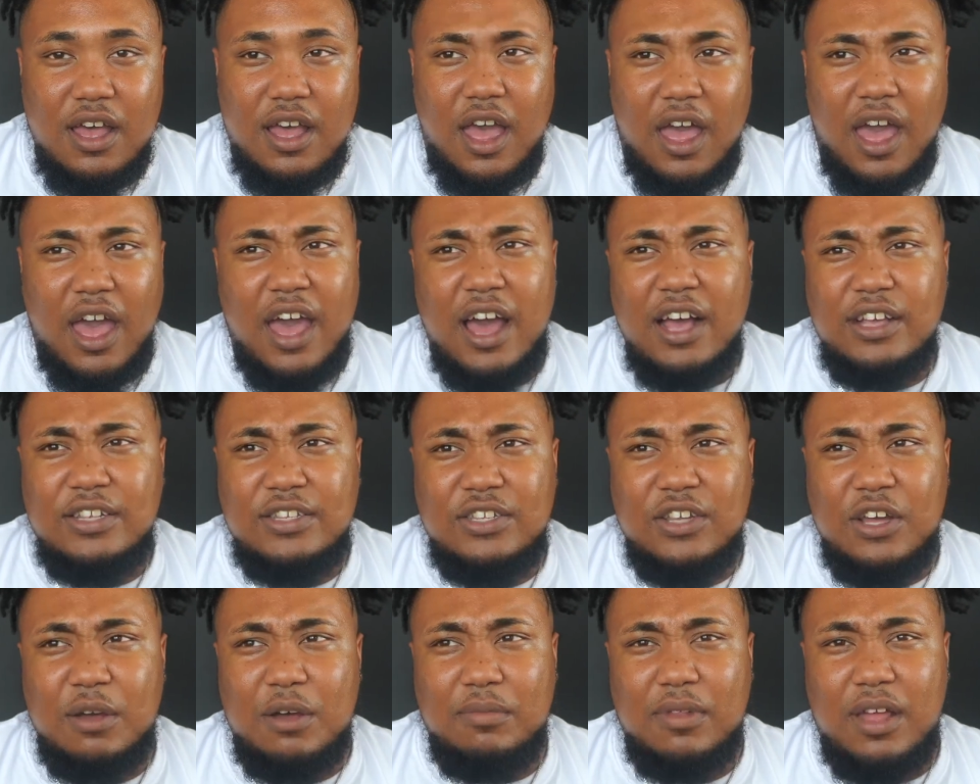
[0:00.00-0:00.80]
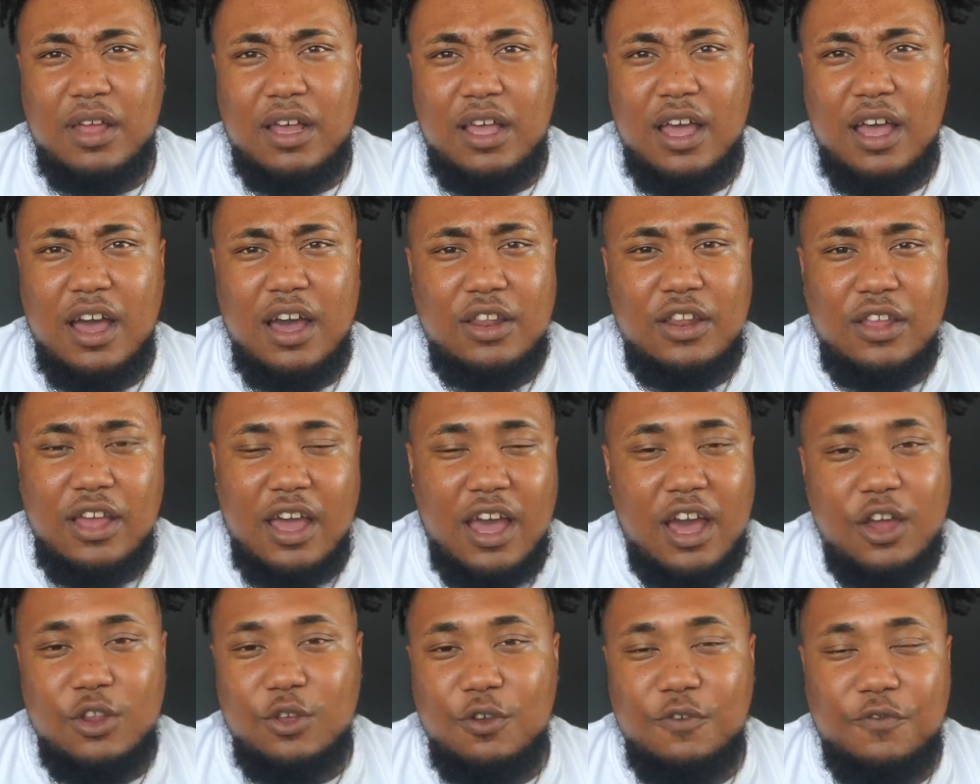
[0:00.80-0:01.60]
I asked her, I'm like,
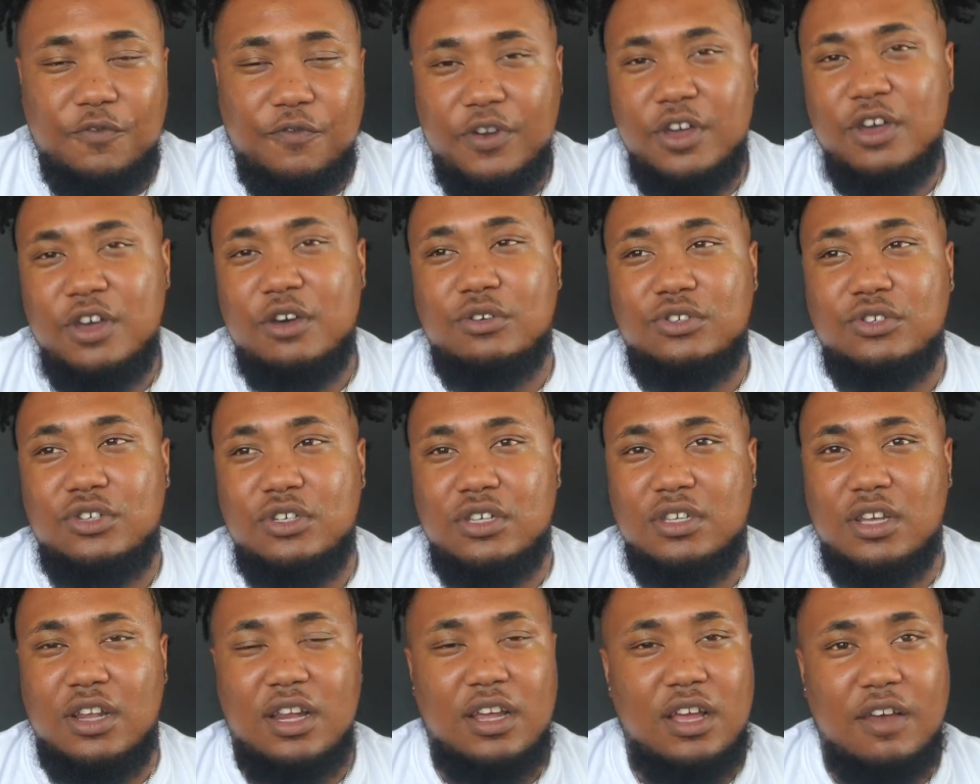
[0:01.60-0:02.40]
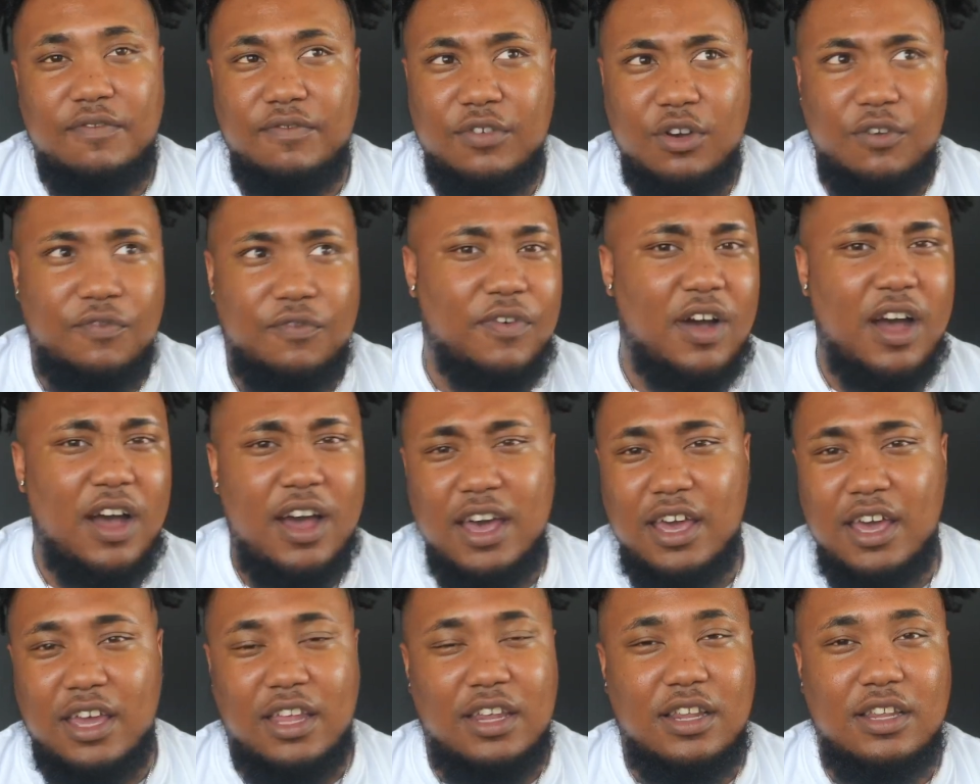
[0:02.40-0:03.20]
how do you feel? She said, I feel
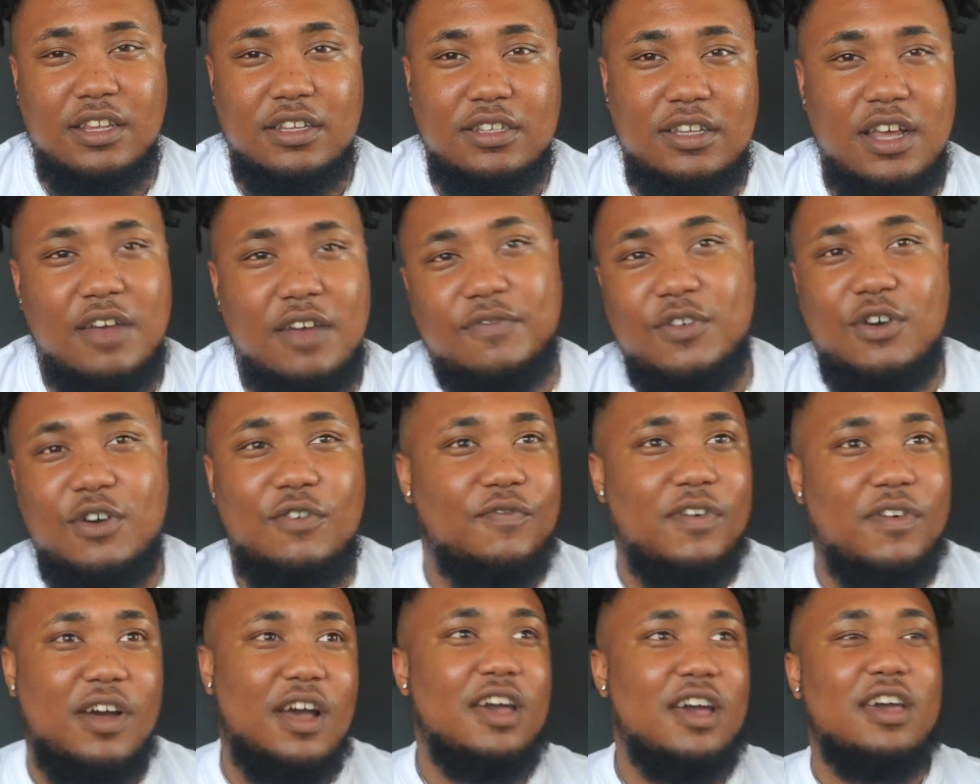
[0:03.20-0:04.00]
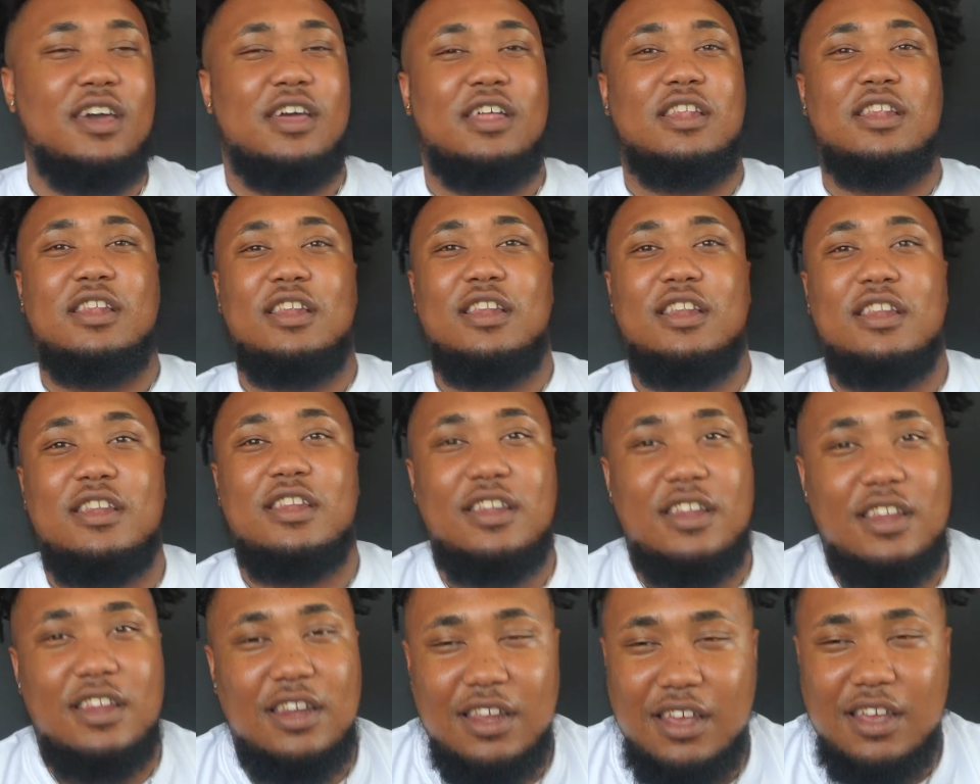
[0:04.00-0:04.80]
fine. I said, I feel fine.
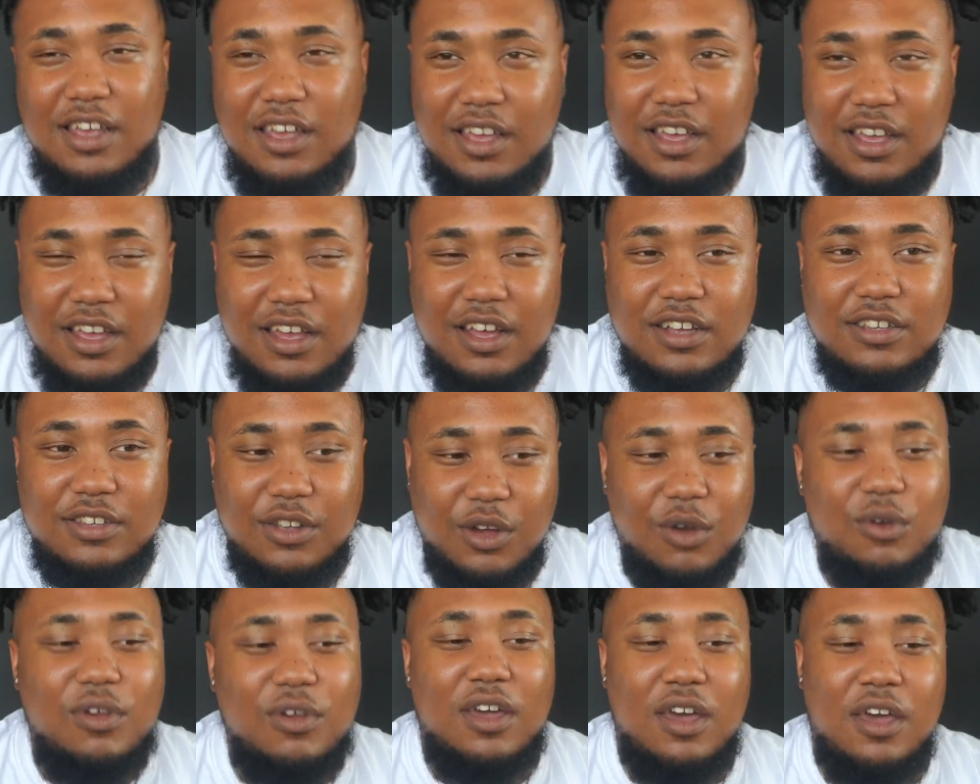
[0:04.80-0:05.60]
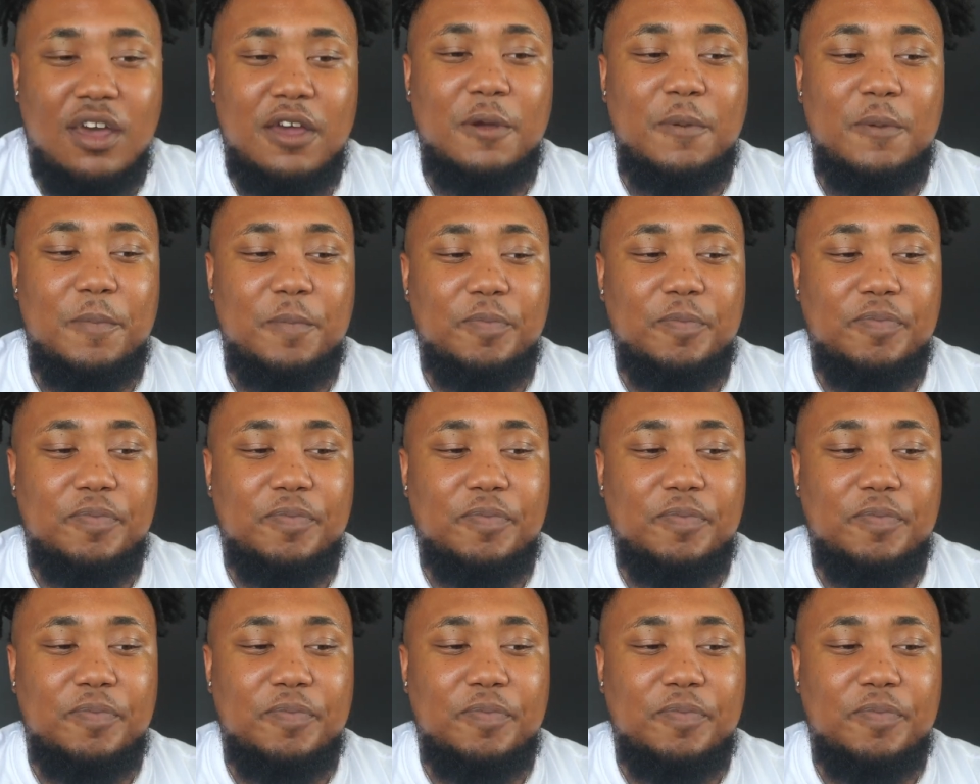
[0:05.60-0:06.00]
I said, okay.